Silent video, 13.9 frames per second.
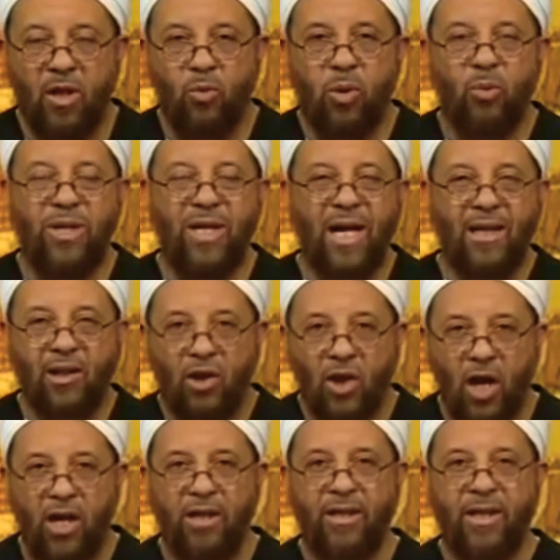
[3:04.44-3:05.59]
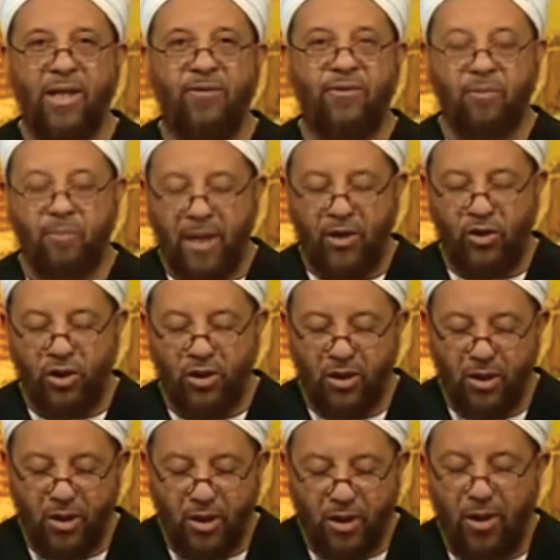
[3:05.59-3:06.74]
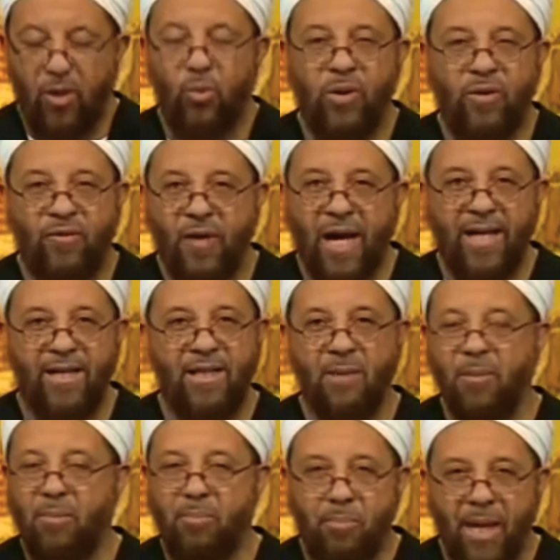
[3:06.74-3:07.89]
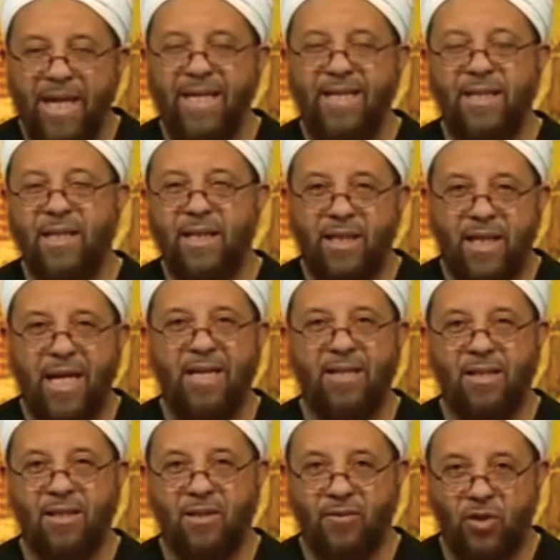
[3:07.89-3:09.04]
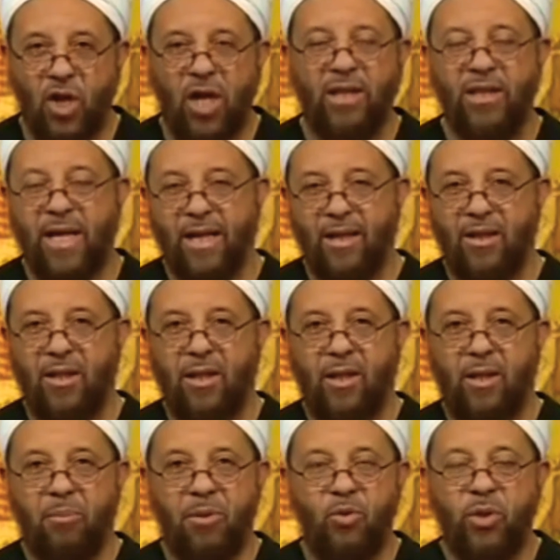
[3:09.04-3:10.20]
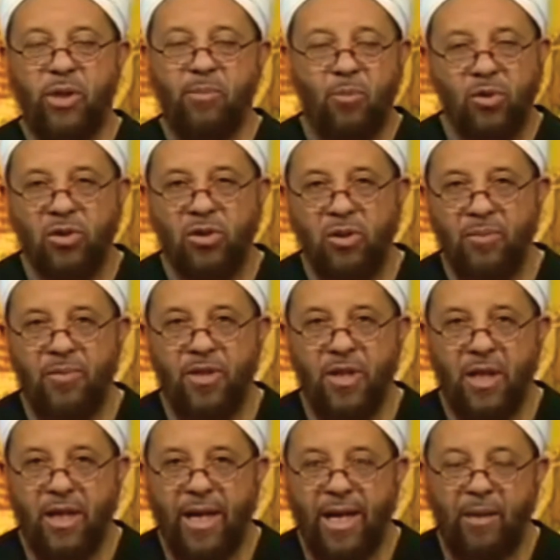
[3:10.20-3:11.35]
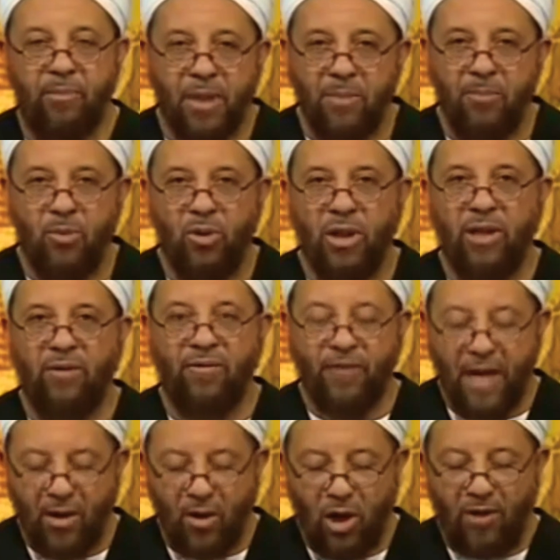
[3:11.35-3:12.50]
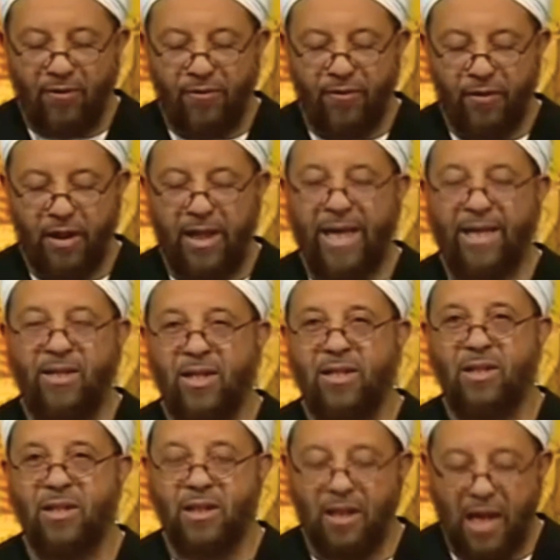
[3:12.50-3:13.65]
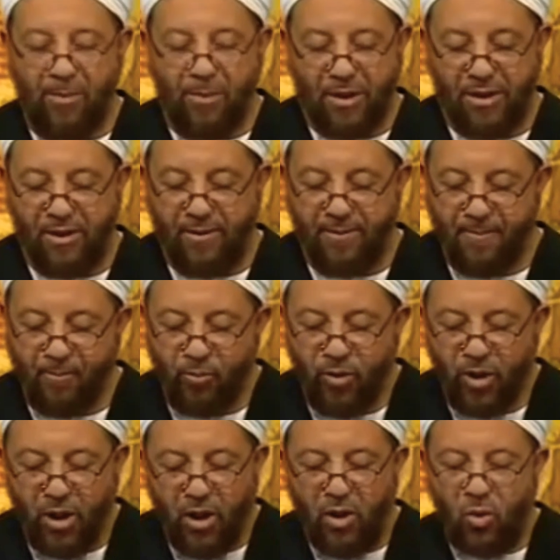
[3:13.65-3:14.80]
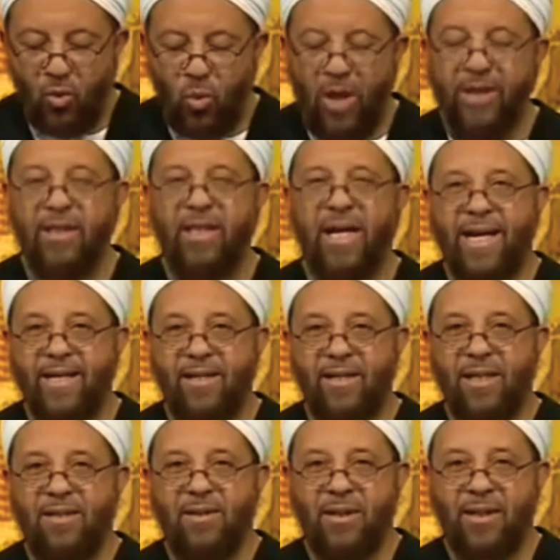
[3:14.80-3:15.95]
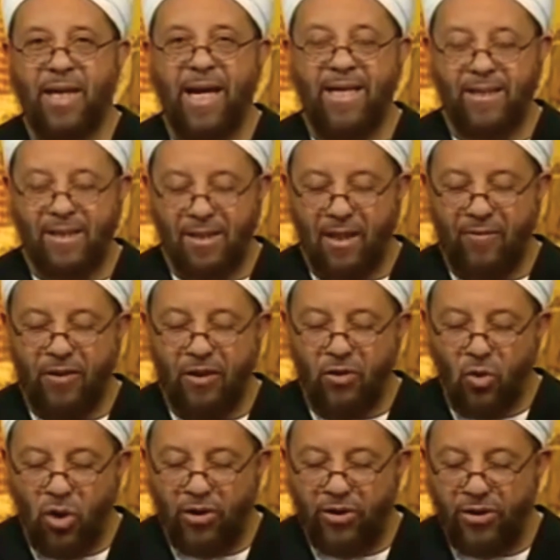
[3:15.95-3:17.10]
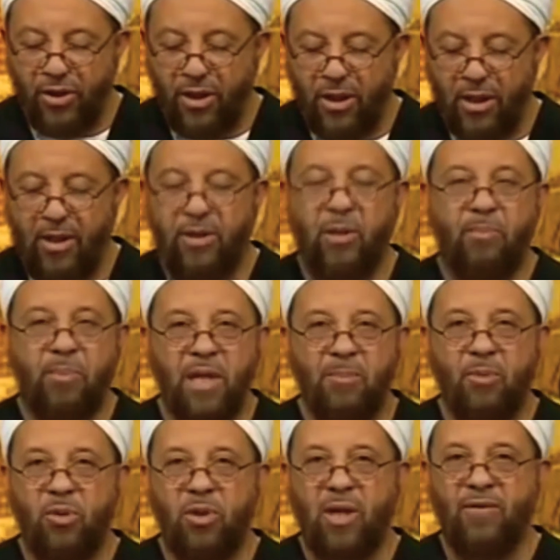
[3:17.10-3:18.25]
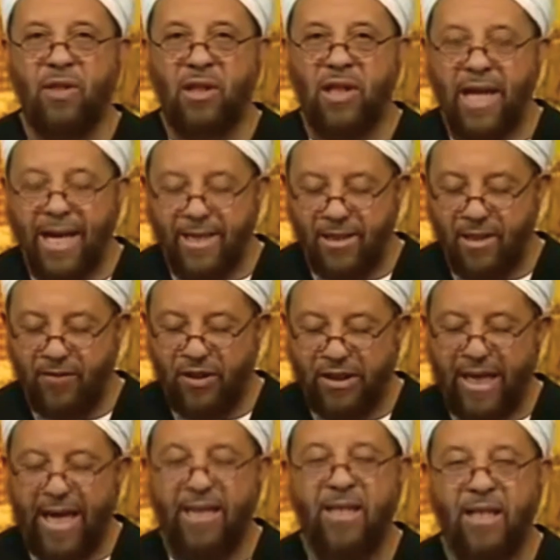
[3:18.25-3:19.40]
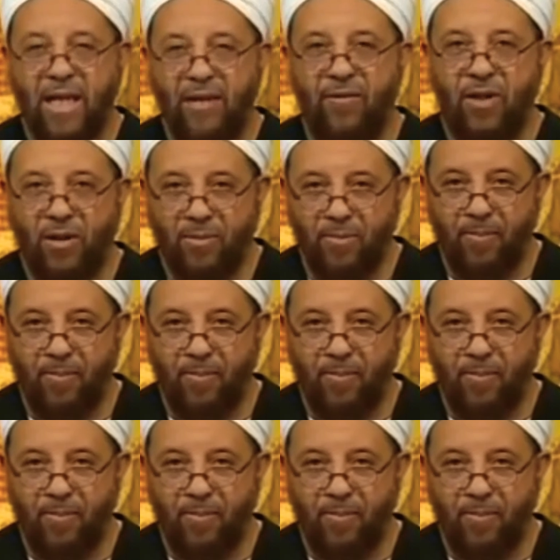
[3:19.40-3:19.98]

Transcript: when we unlock information, we find some amazing cases of contact between Muslims and people in far off and distant climates. One case is the case of the North, the people of the lands of Scandinavia.